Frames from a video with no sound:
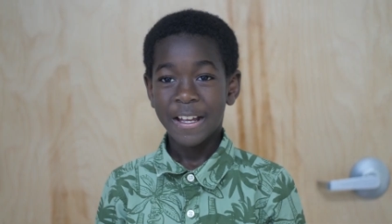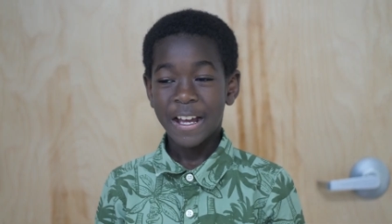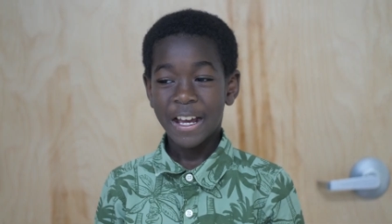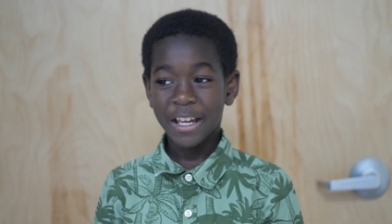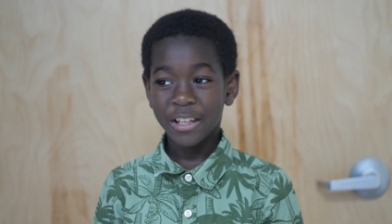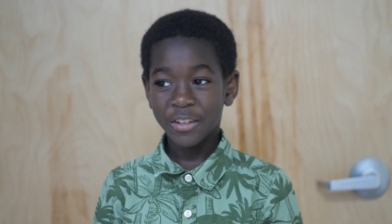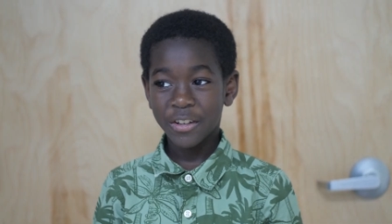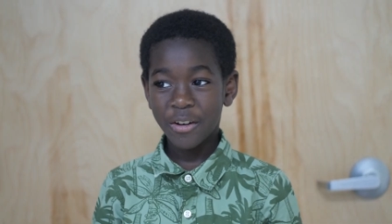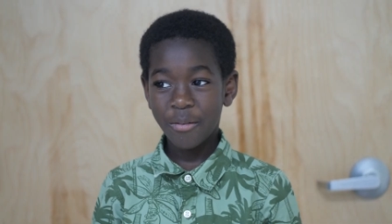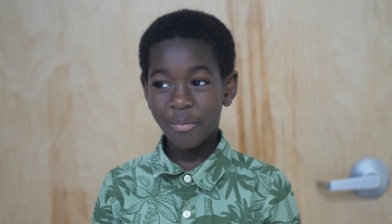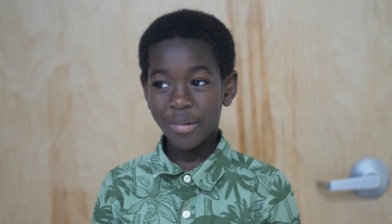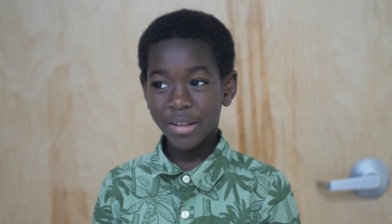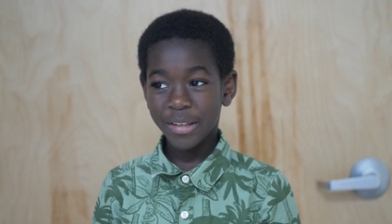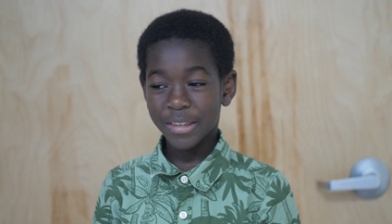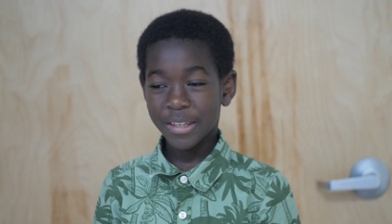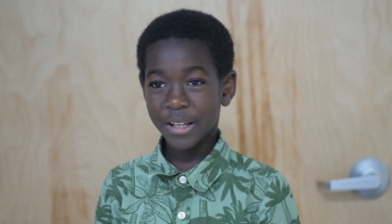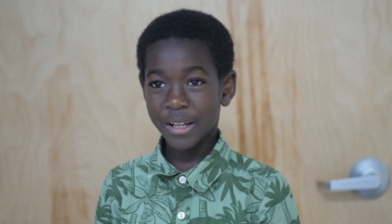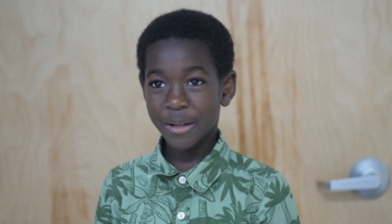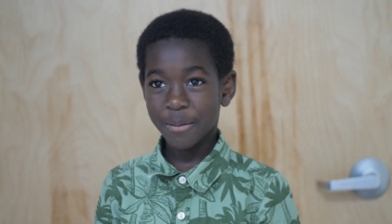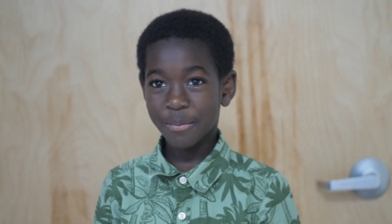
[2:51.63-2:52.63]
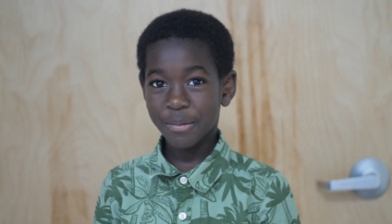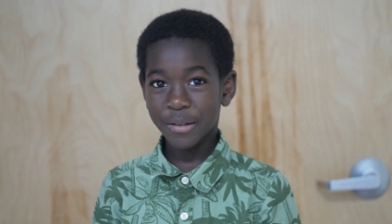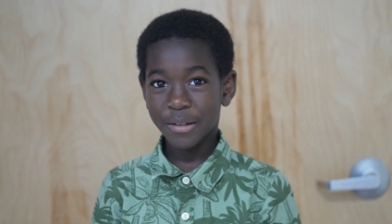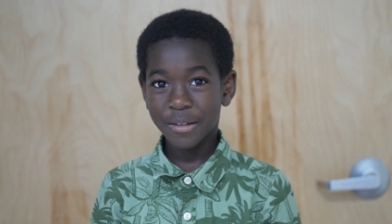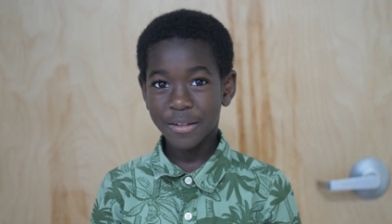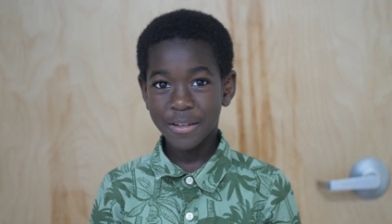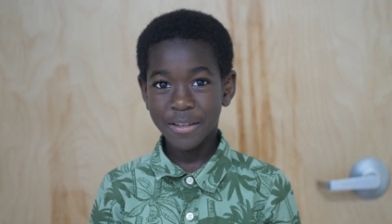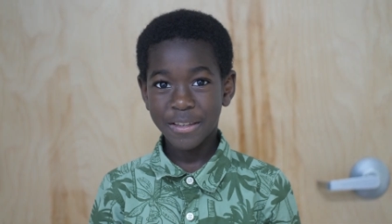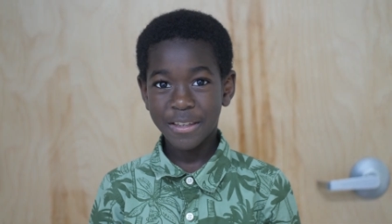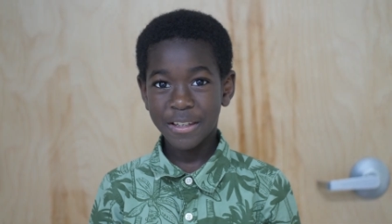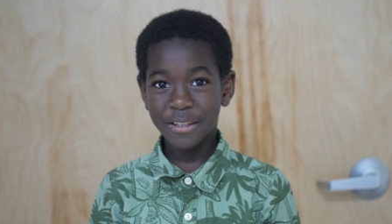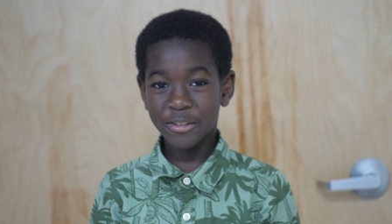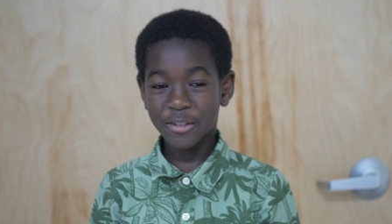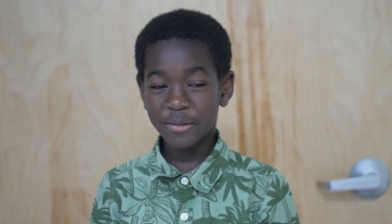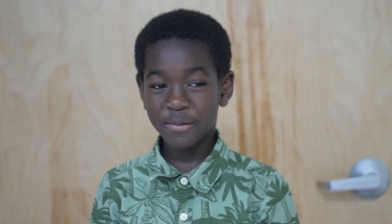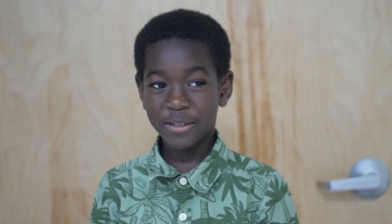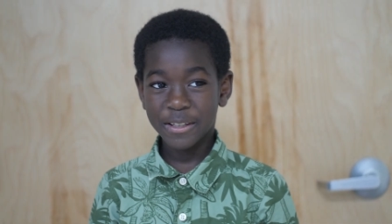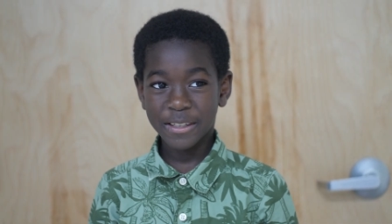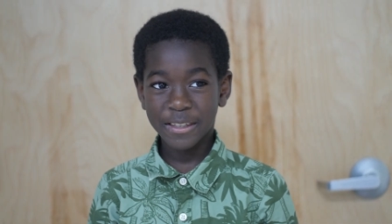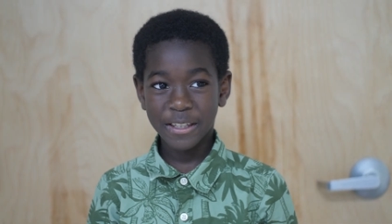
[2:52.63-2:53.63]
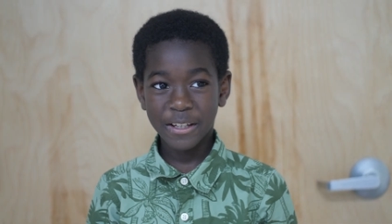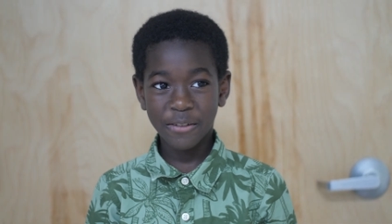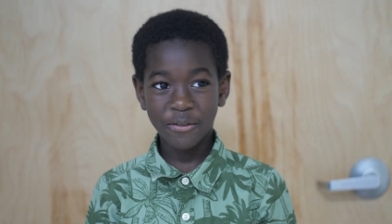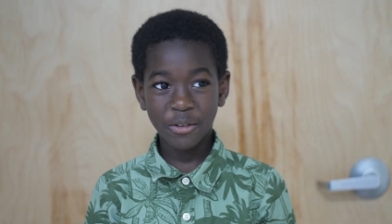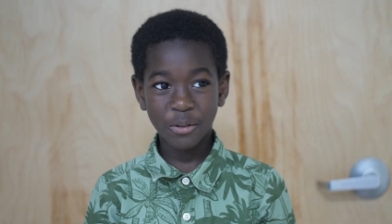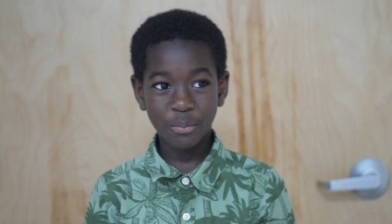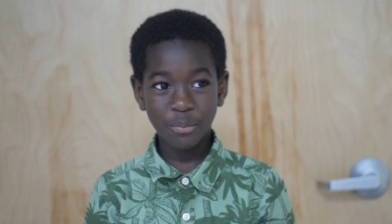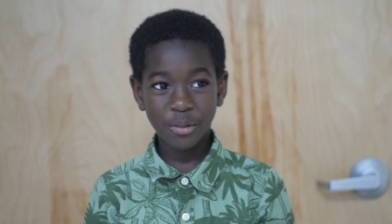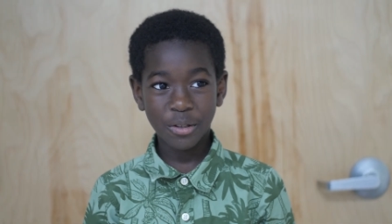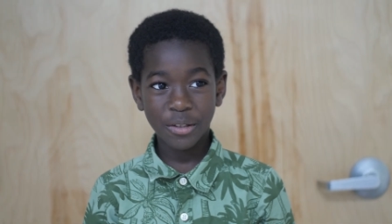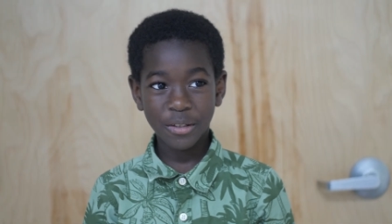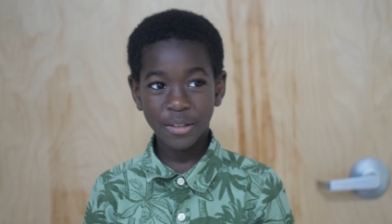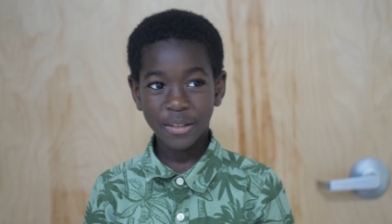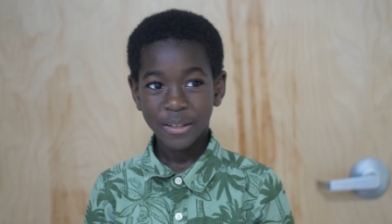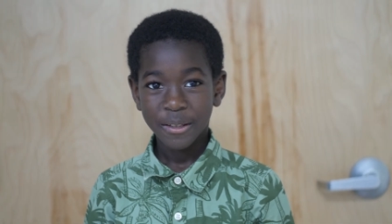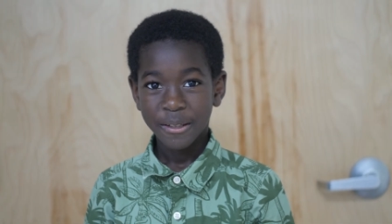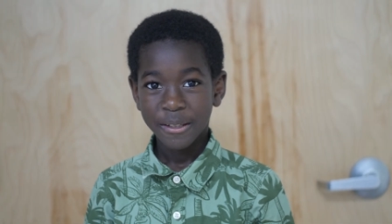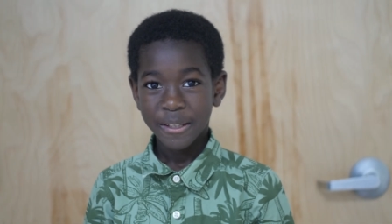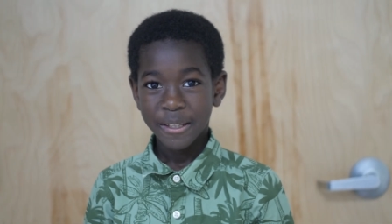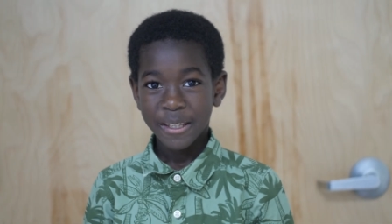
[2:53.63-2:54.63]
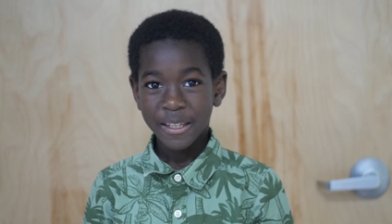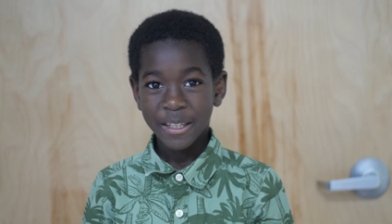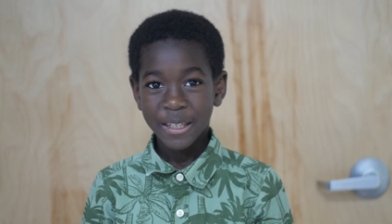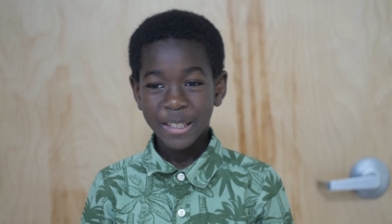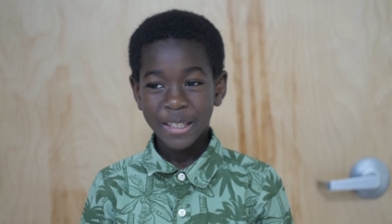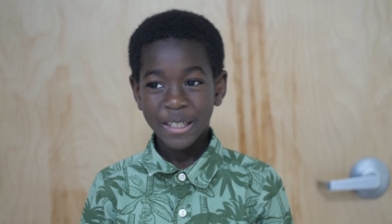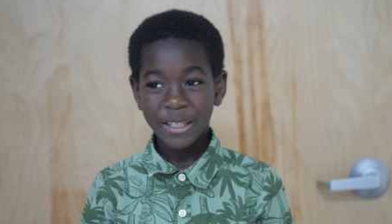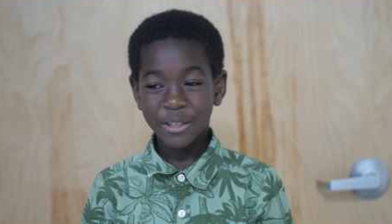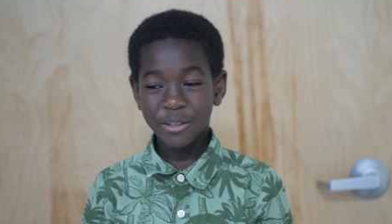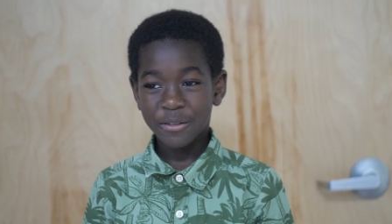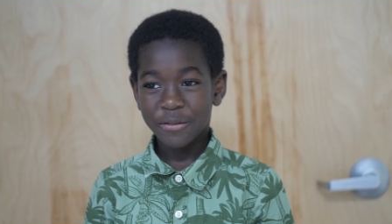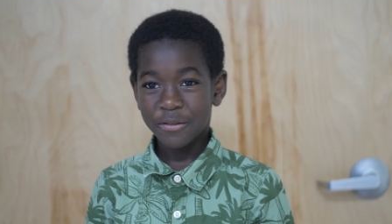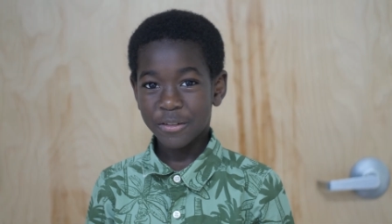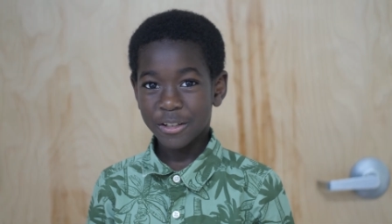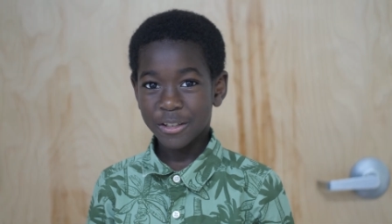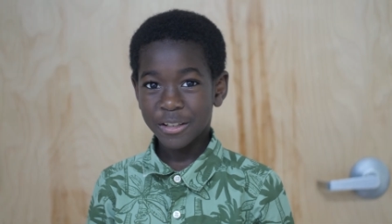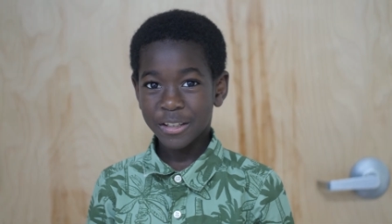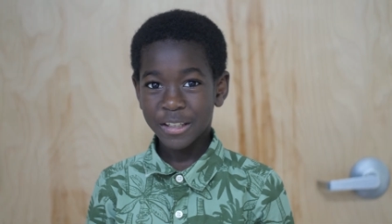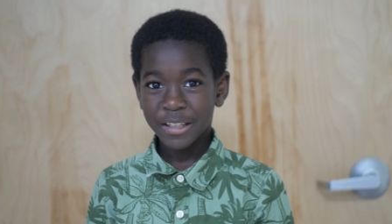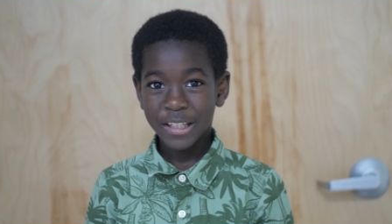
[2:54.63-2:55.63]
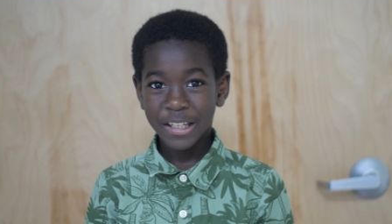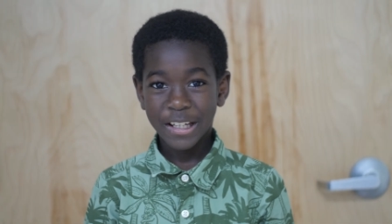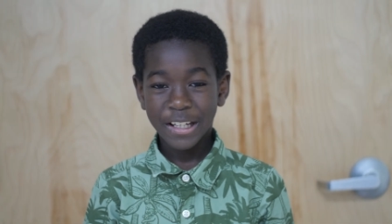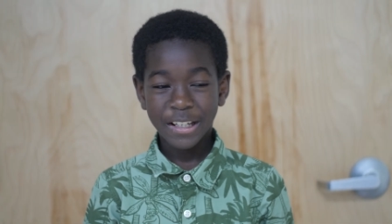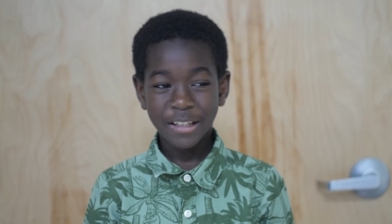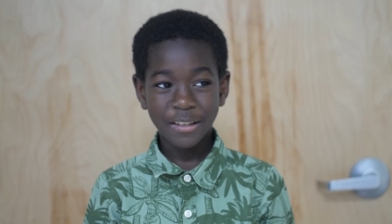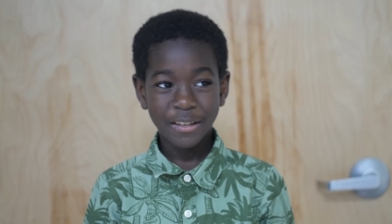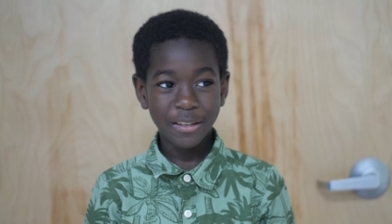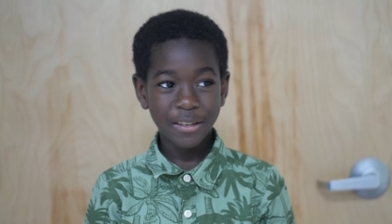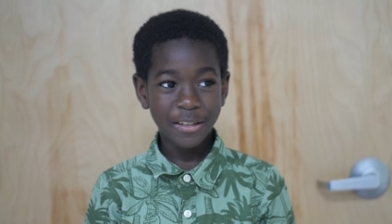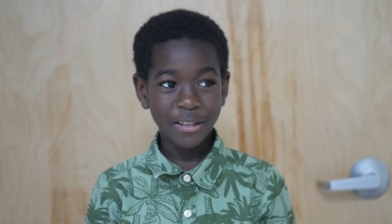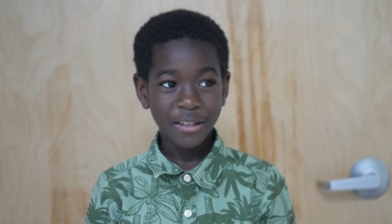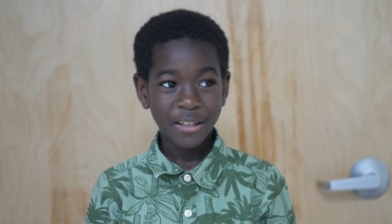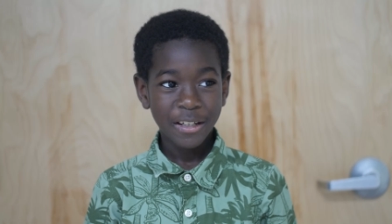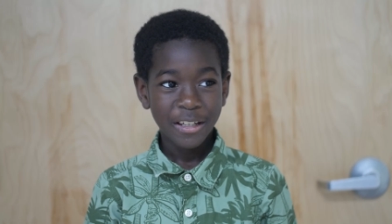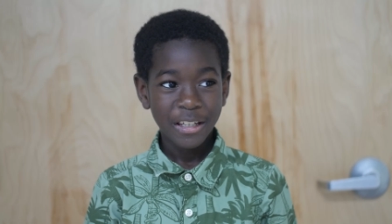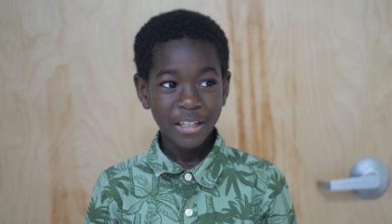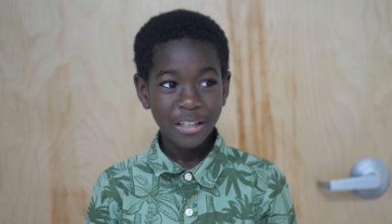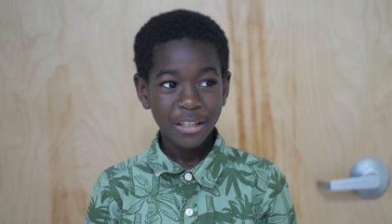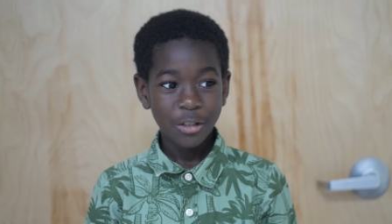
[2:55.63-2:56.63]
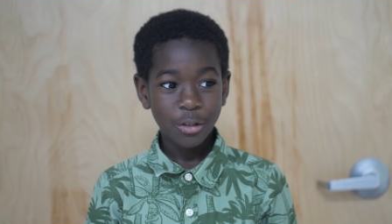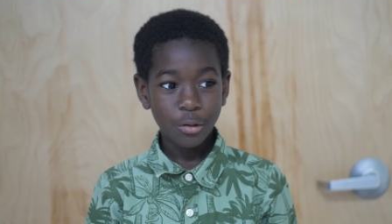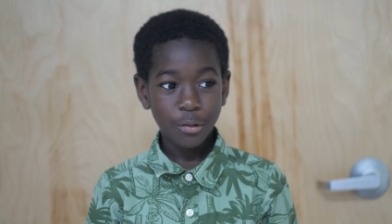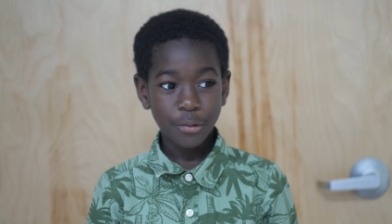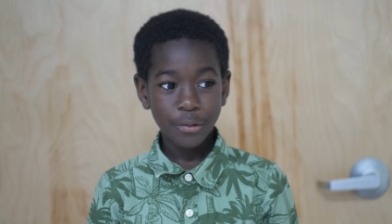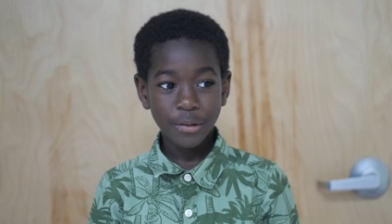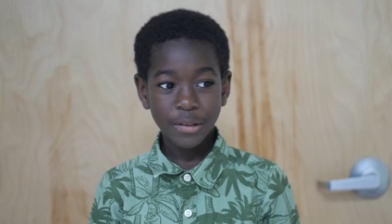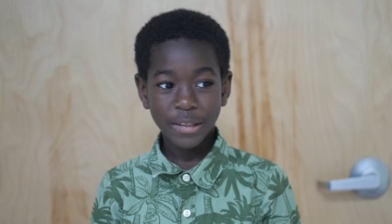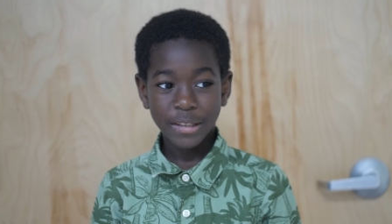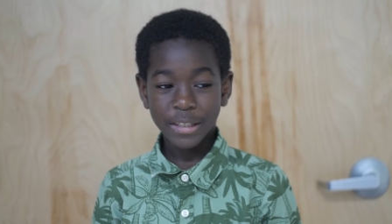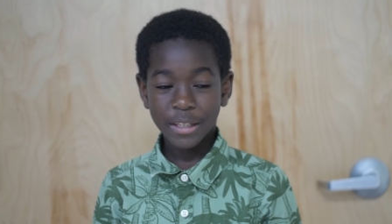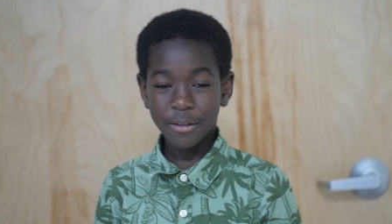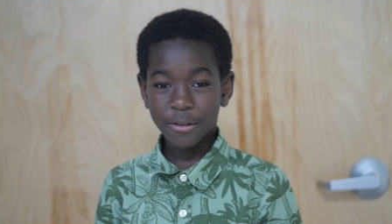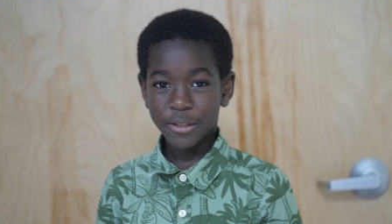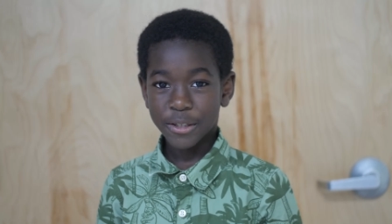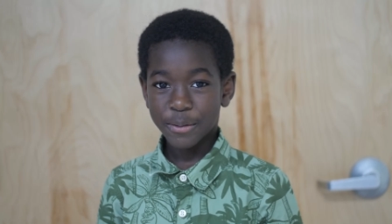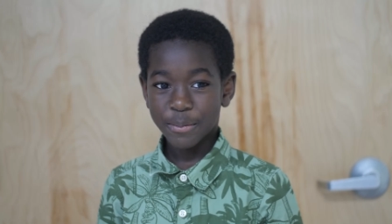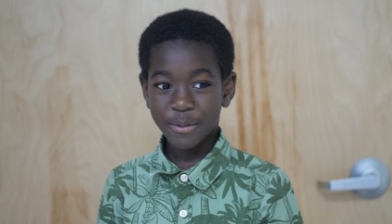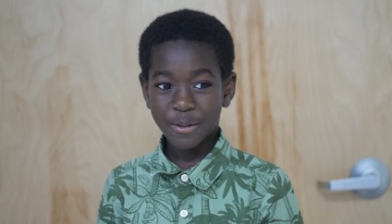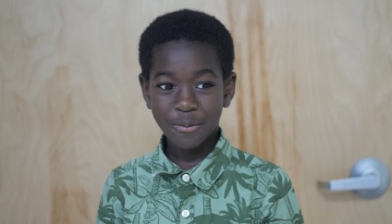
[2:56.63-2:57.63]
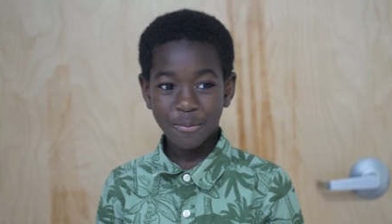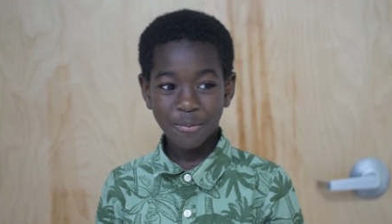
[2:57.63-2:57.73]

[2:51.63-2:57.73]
I love my dad because he's always loving me, he's funny, and he always cares about